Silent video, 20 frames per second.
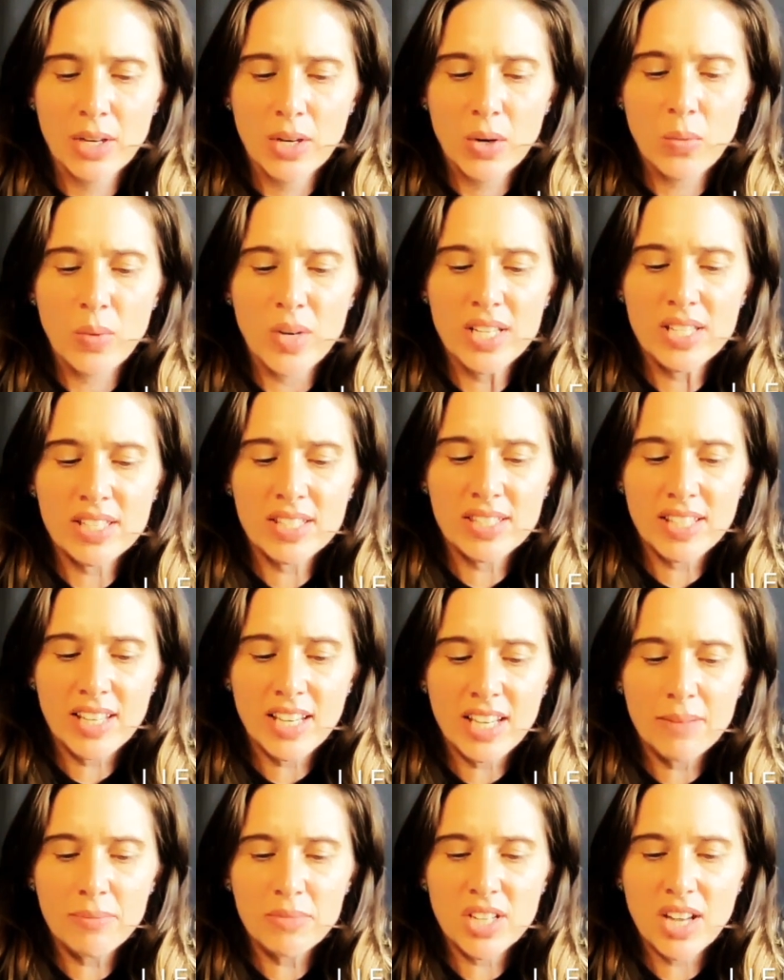we
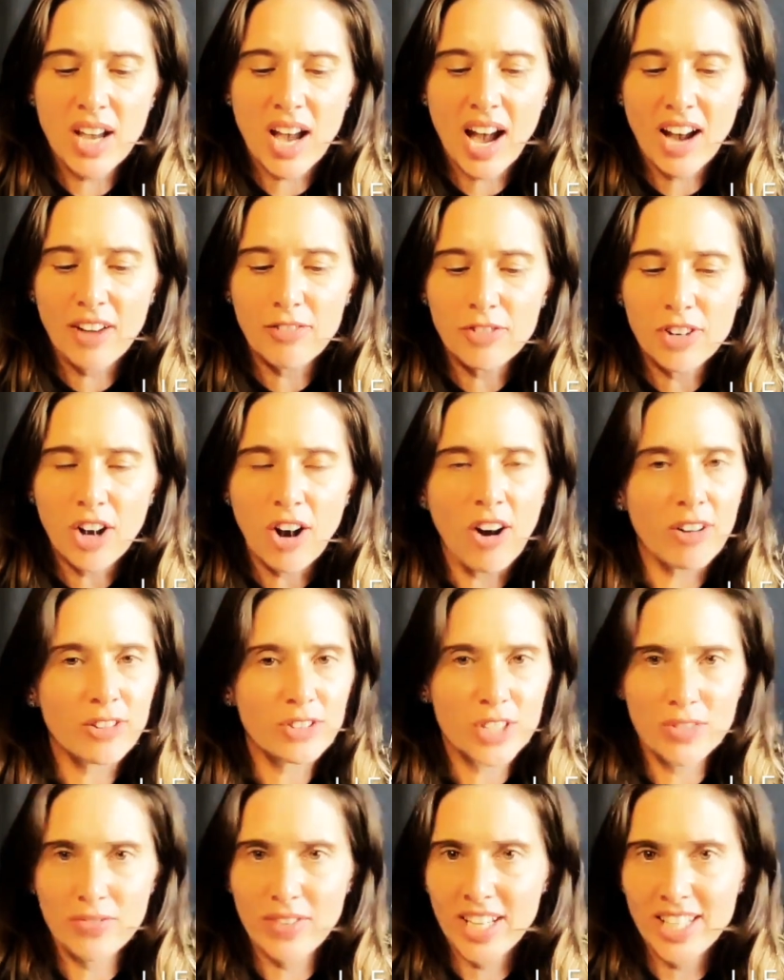seem to have
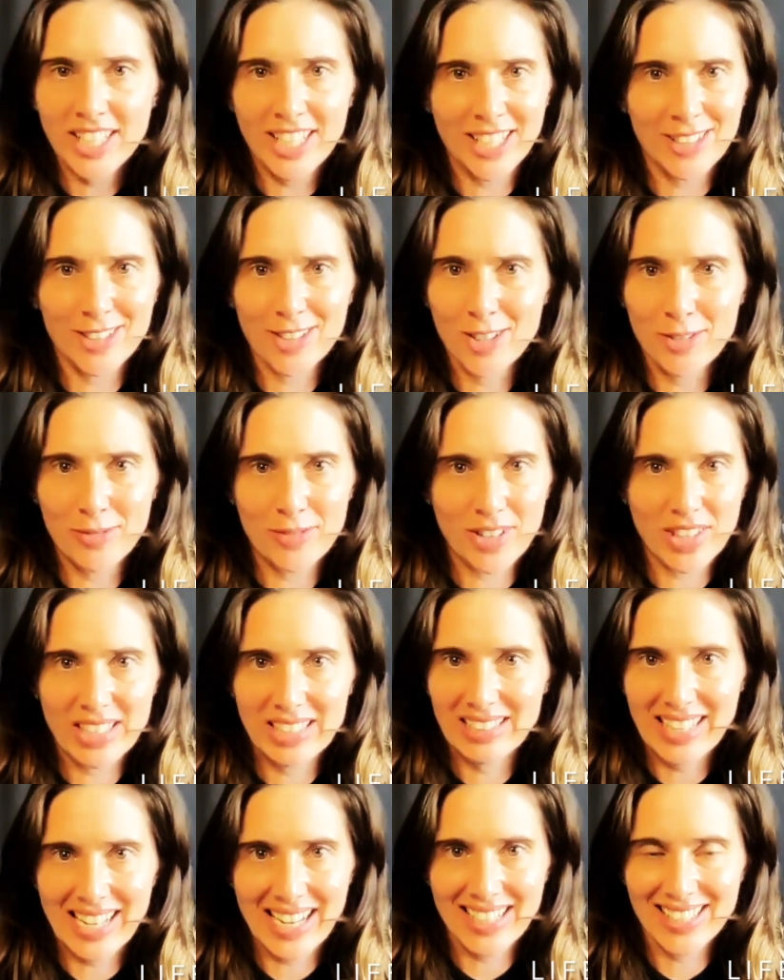cultivated over the
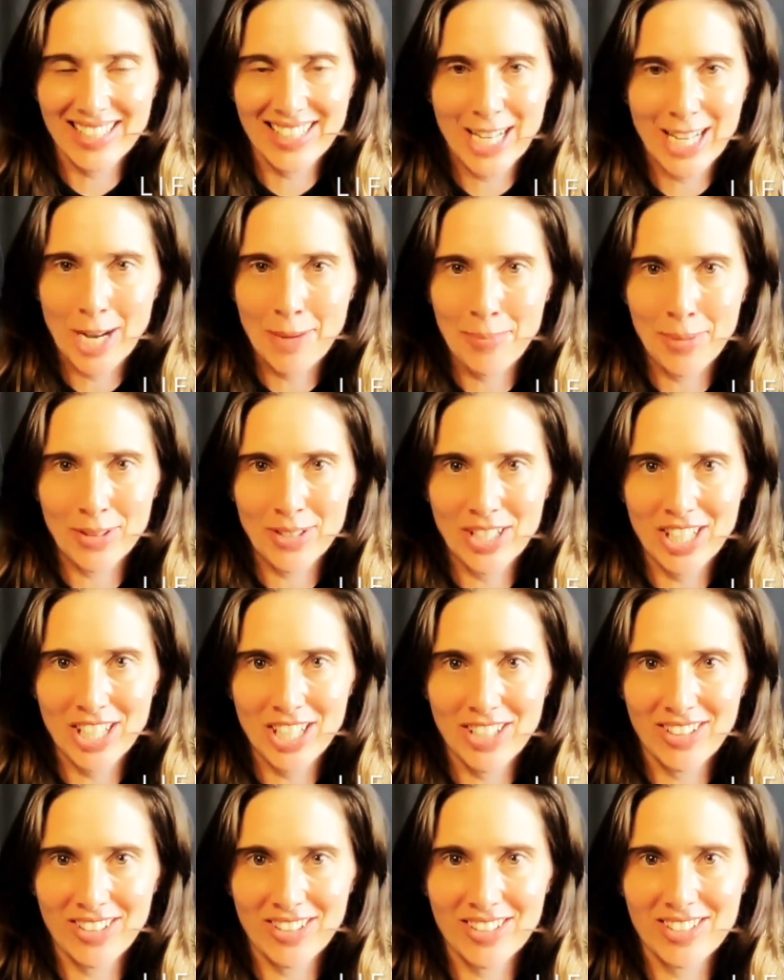last couple
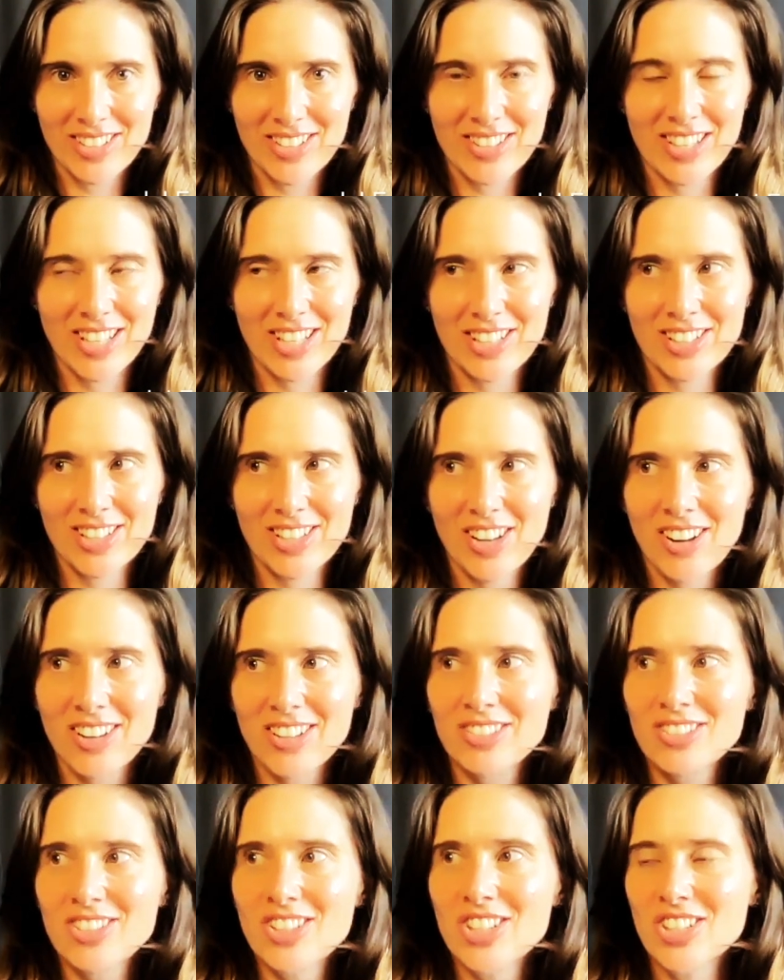years this
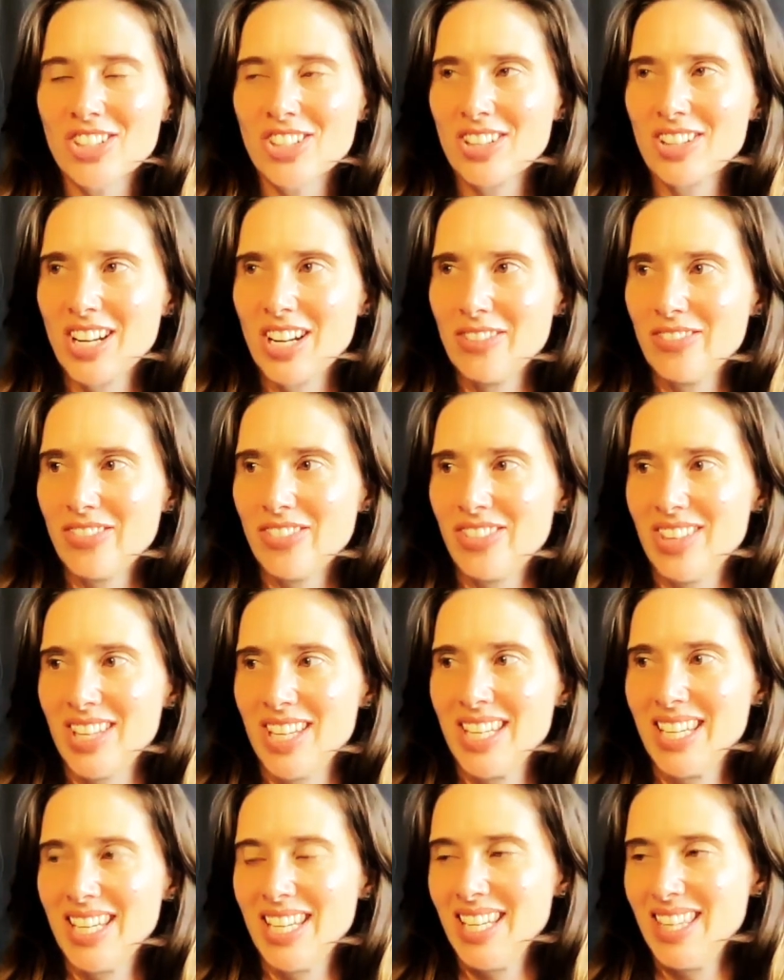culture of
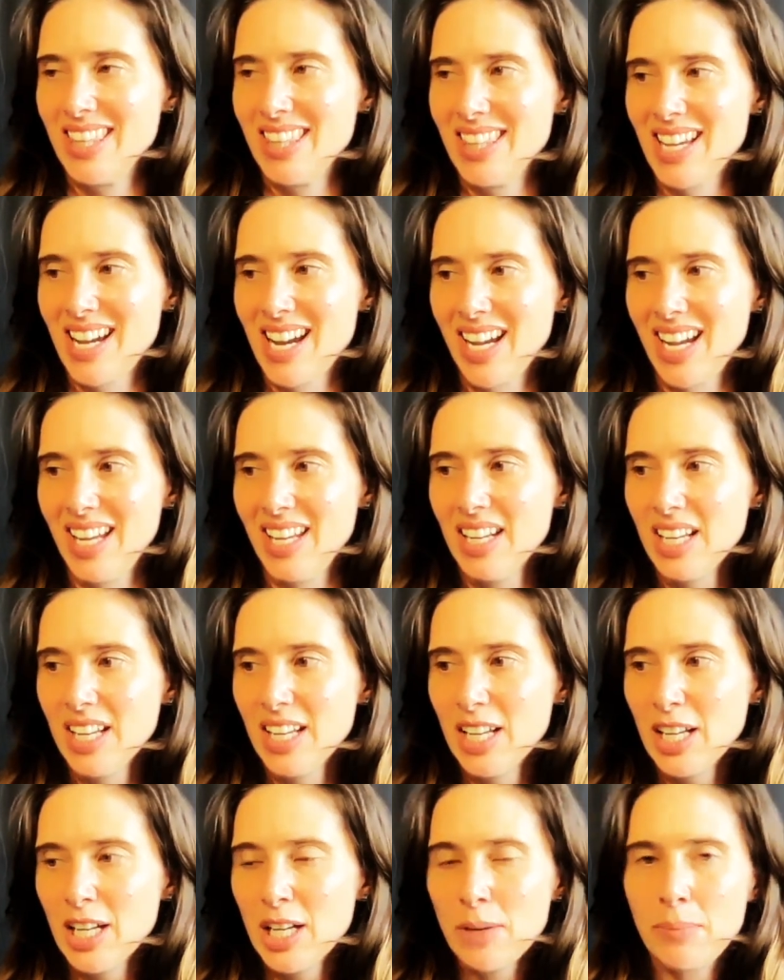thinking that
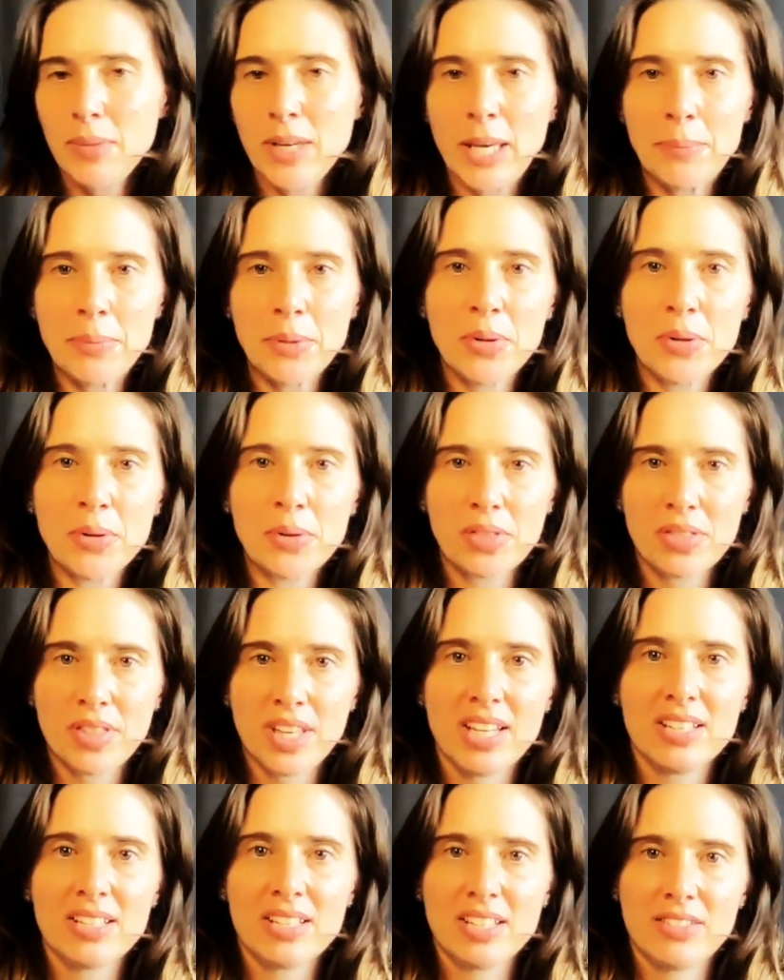people who
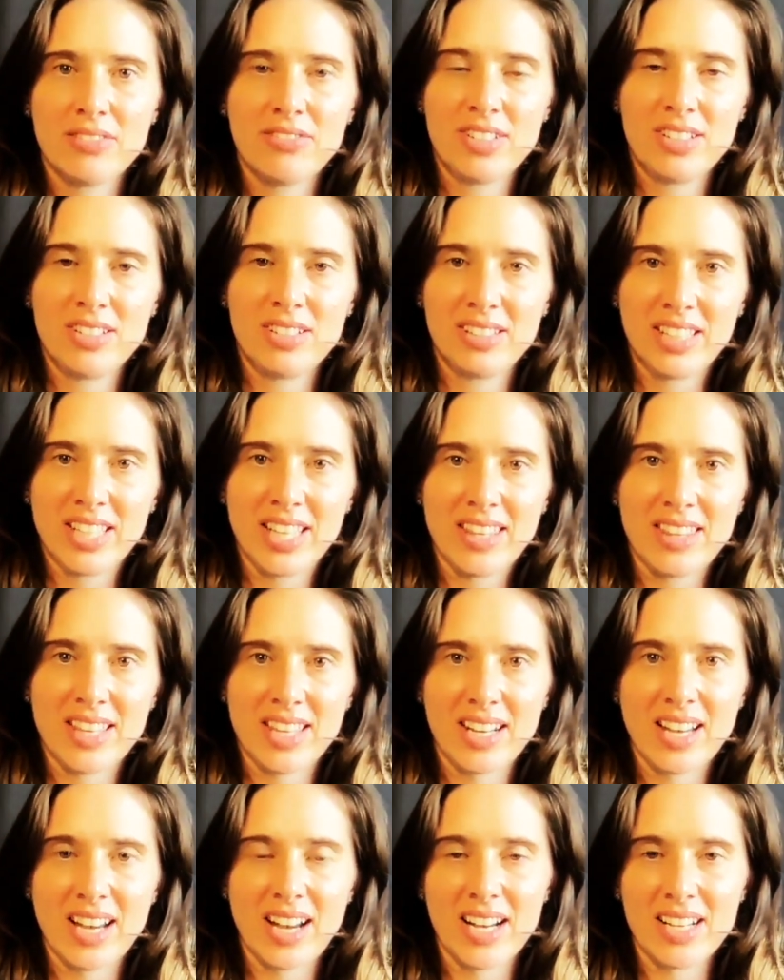think differently
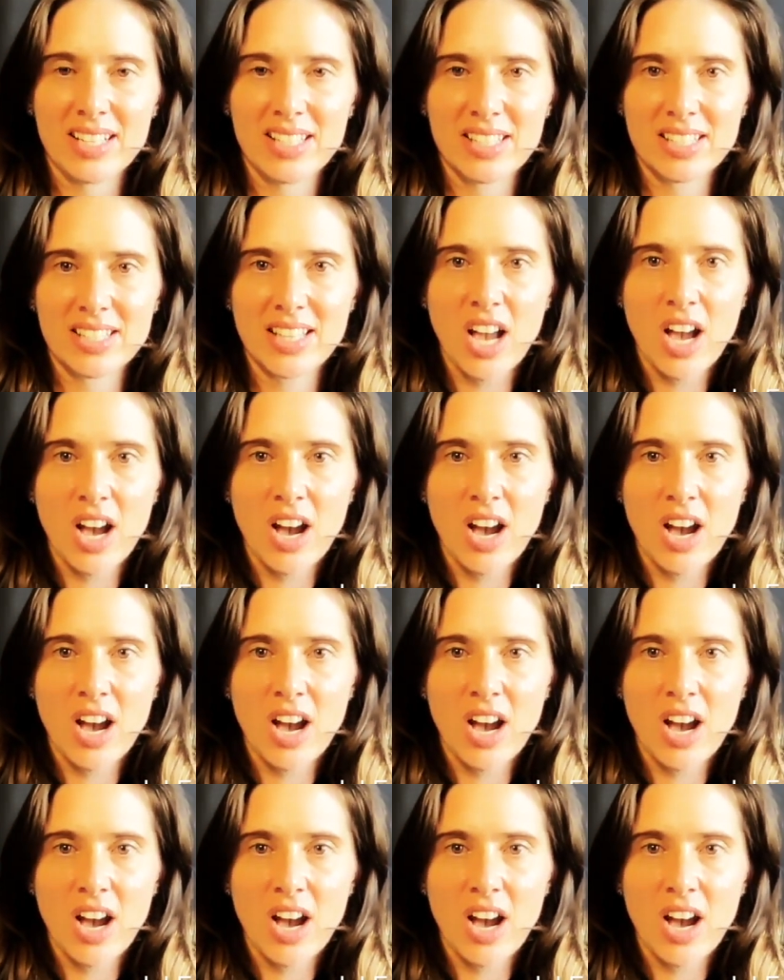than us